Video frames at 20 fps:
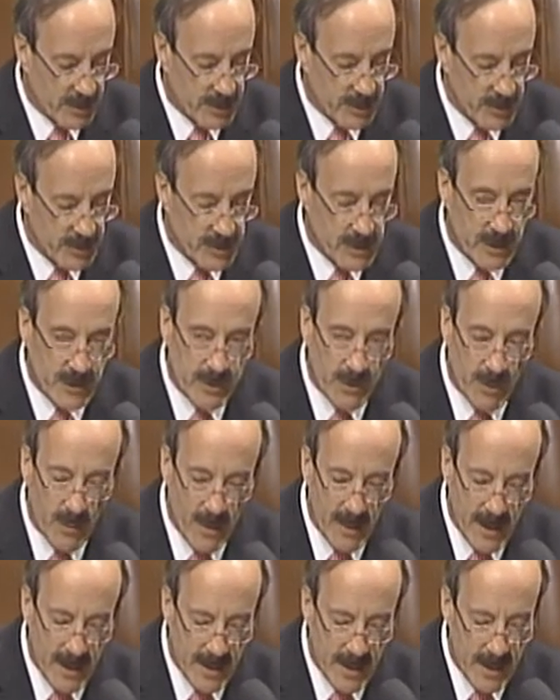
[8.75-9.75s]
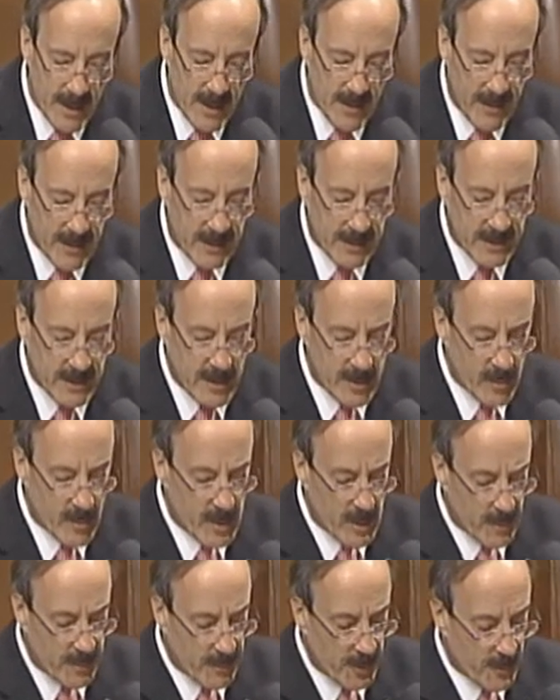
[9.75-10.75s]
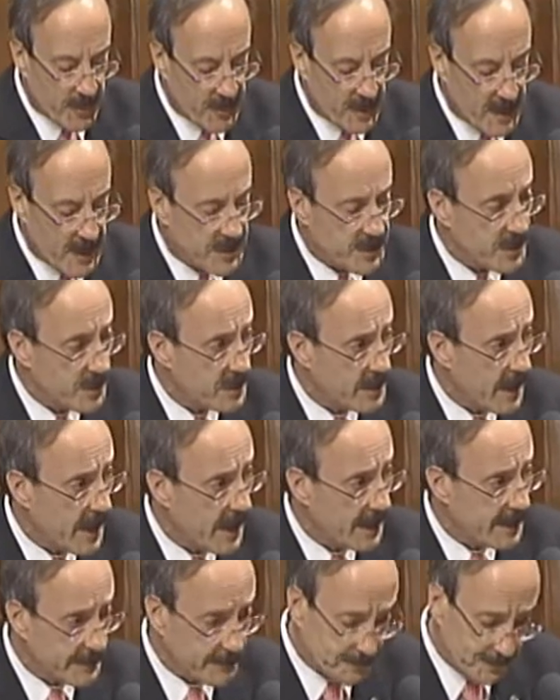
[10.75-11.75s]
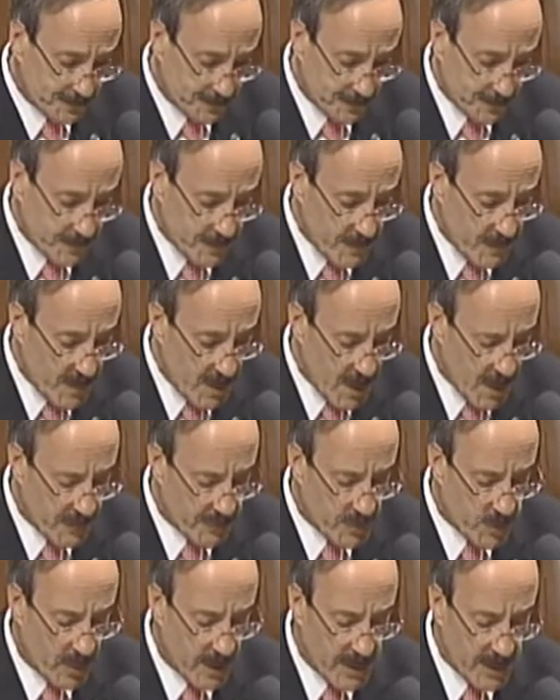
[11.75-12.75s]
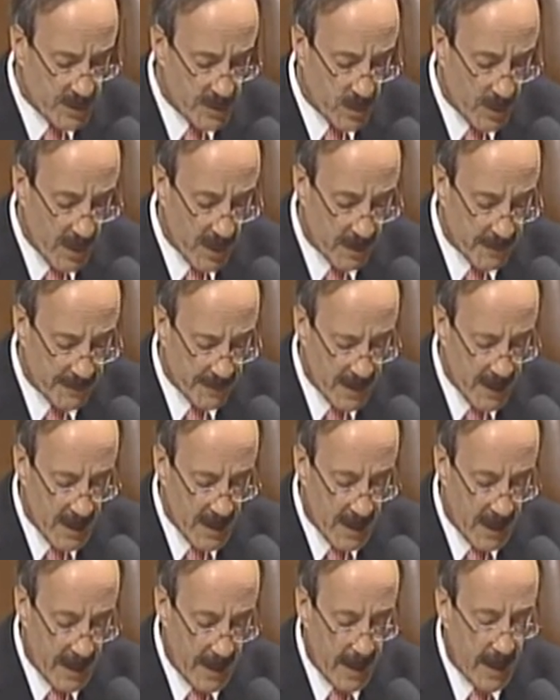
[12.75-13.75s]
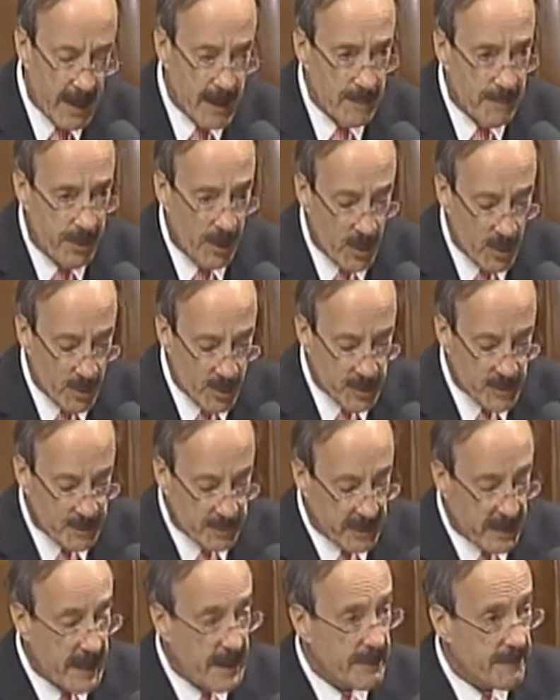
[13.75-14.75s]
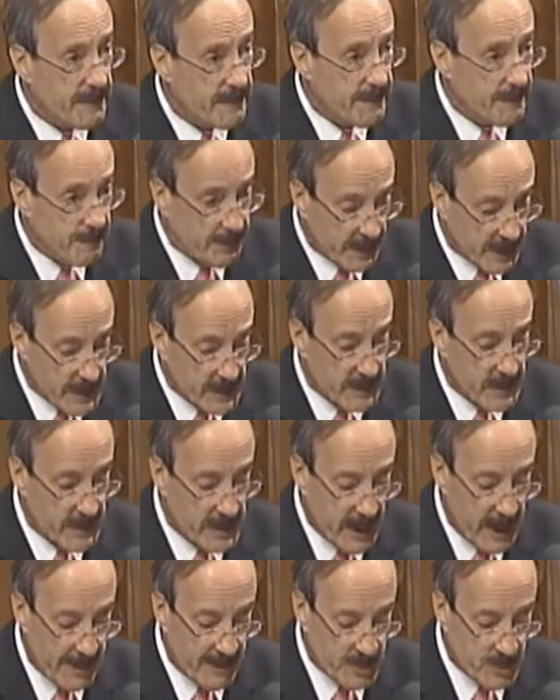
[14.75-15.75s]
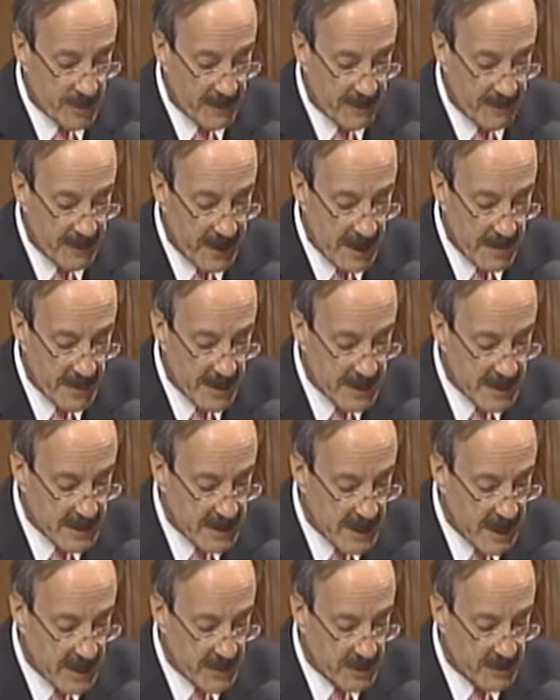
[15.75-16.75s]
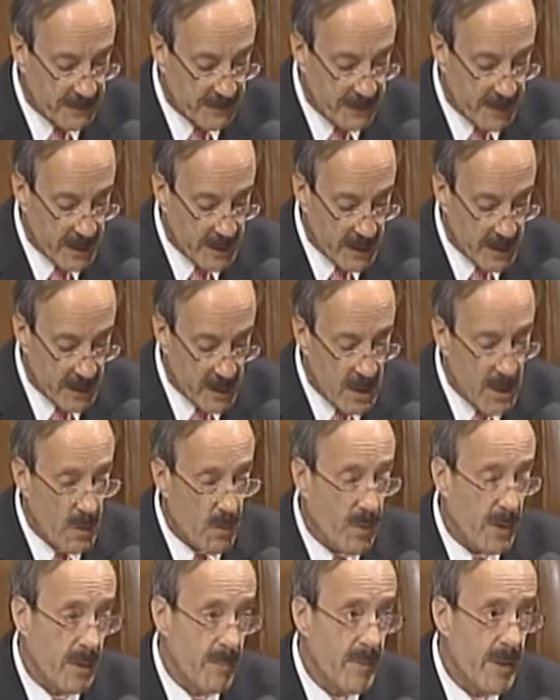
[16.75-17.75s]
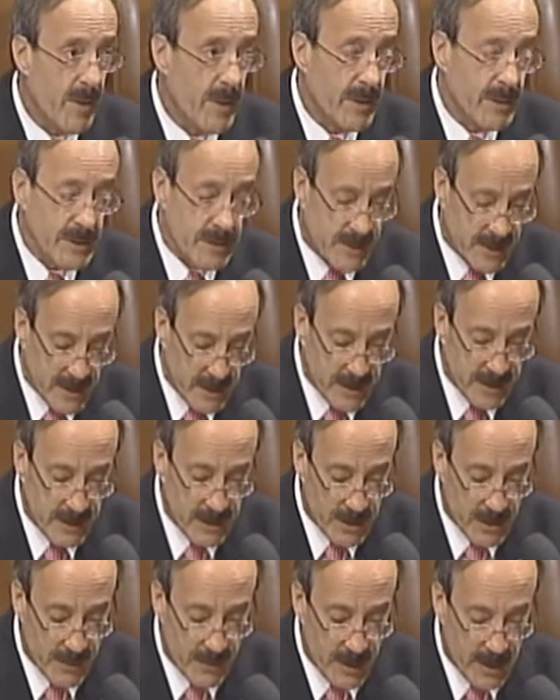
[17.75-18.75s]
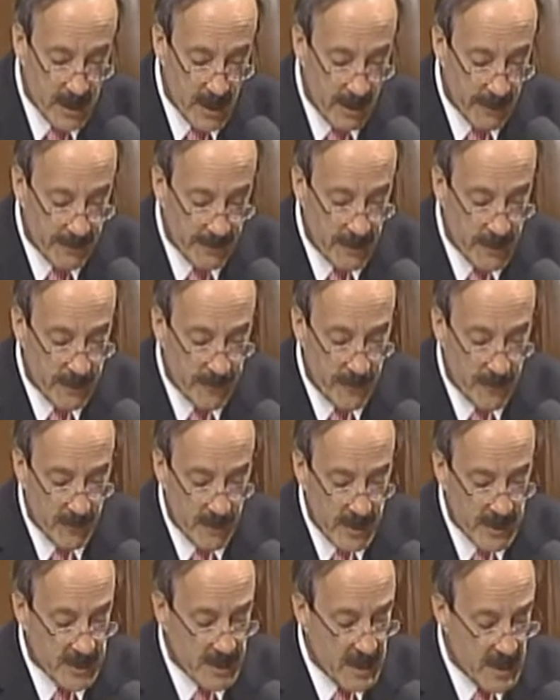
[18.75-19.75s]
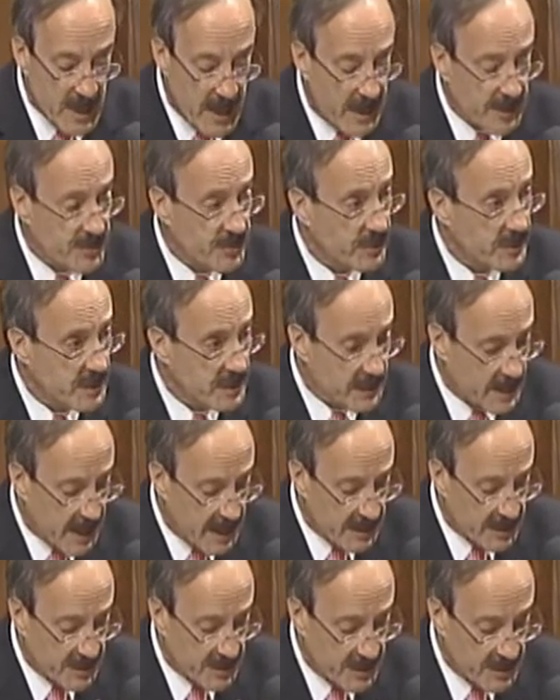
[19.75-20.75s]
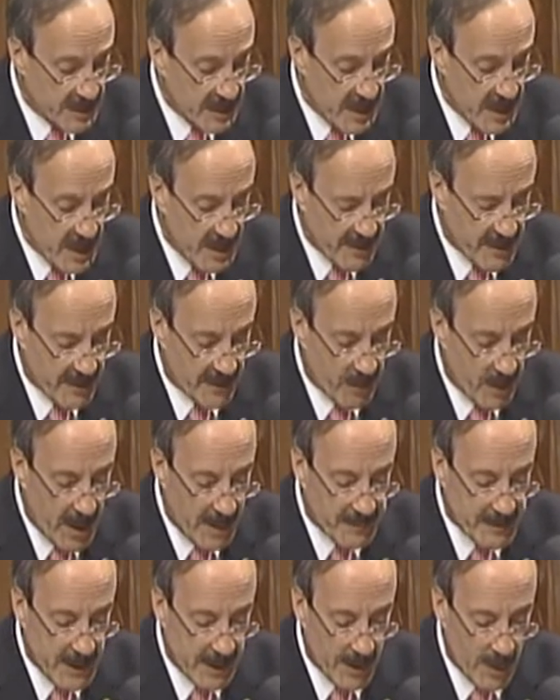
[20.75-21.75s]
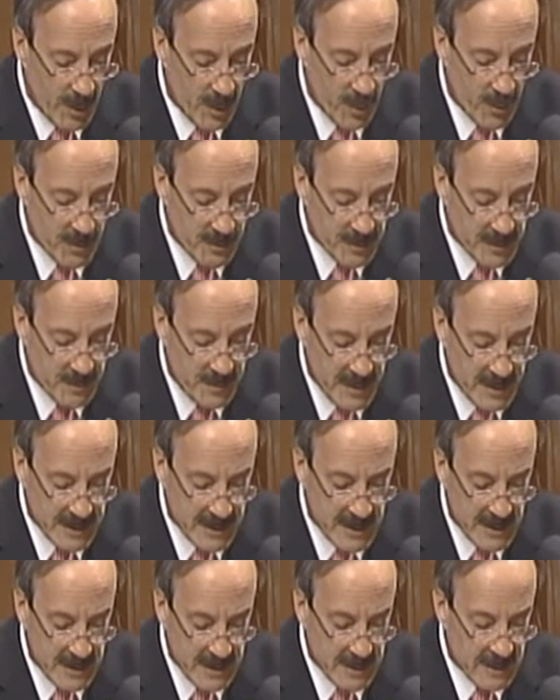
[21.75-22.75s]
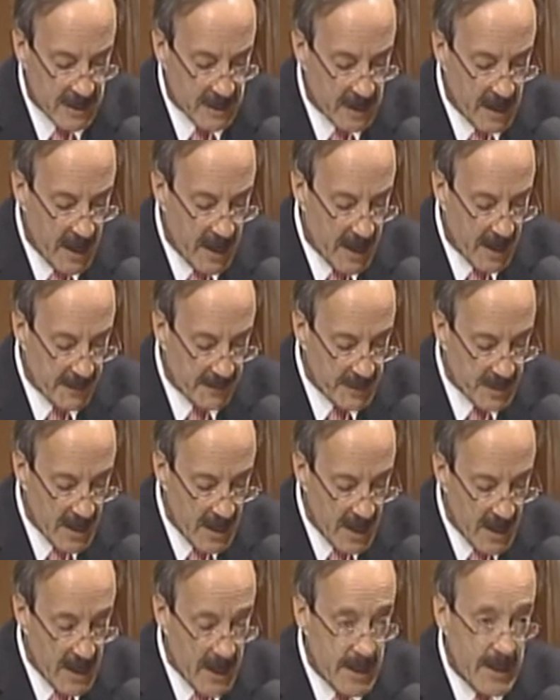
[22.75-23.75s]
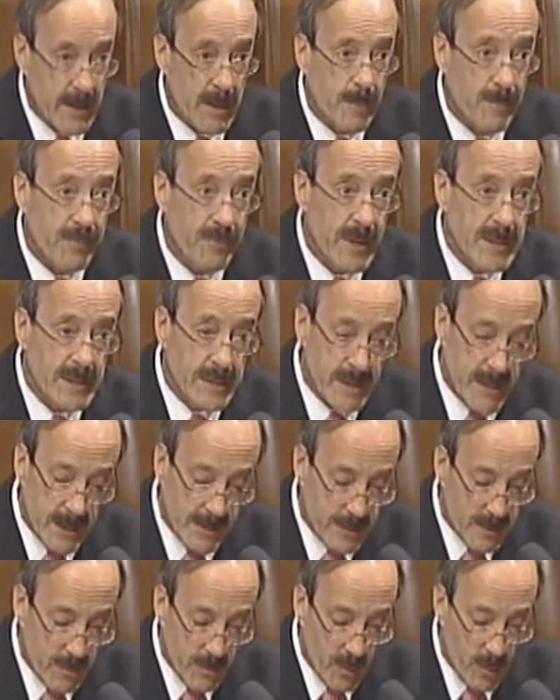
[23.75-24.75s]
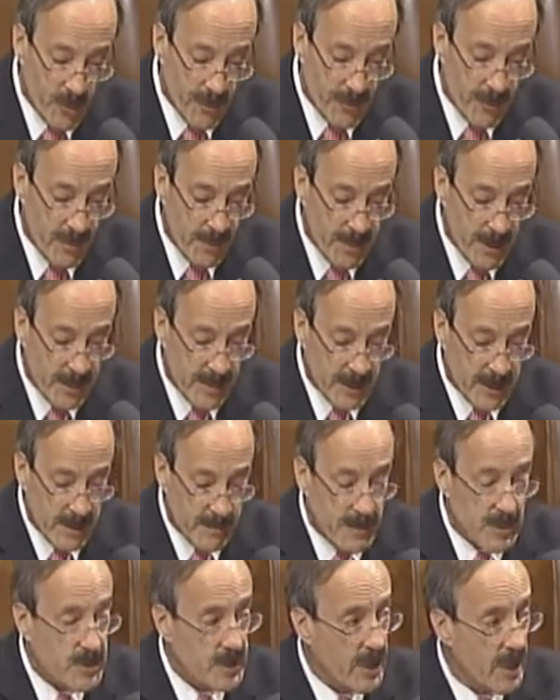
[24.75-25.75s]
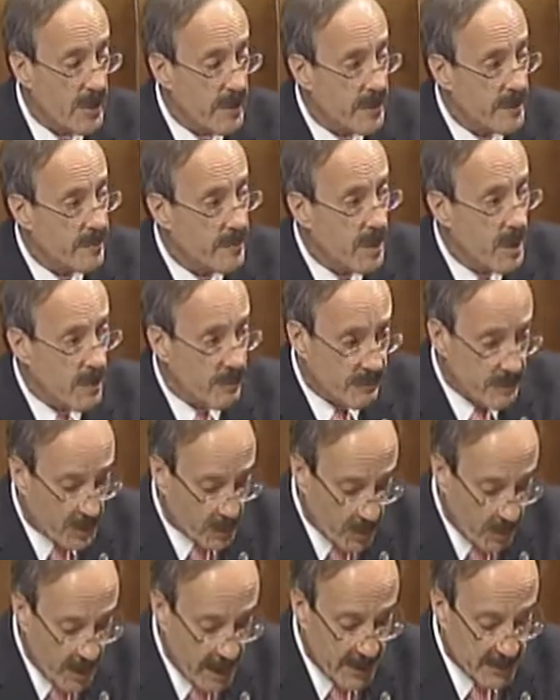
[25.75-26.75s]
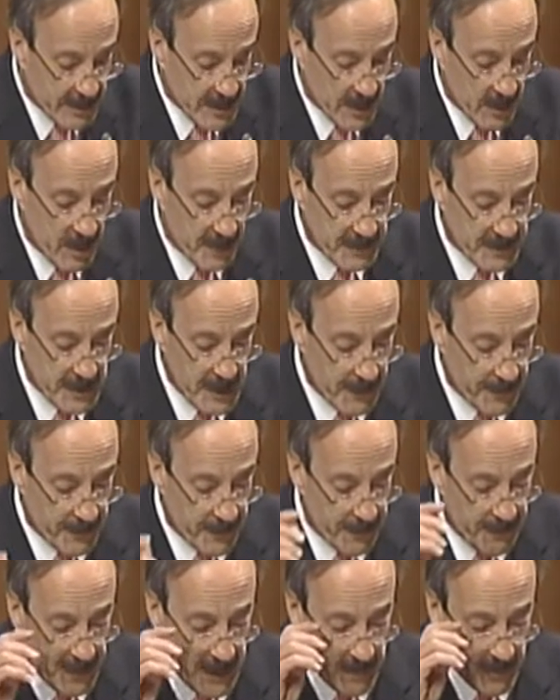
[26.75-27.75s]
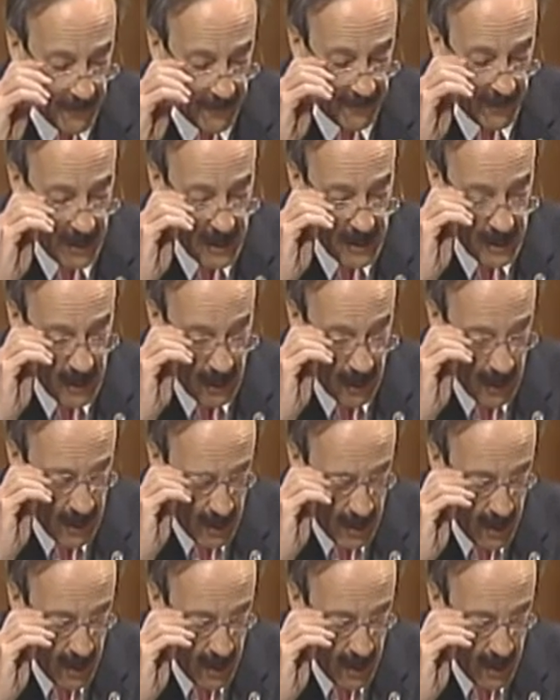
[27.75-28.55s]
2608, the Continuing Appropriations Act of 2012. I oppose playing political games with FEMA disaster funding while American citizens are recovering from recent natural disasters that have wiped out homes, businesses, and lives. In an unprecedented move, the Republican majority requires an offset for FEMA funding.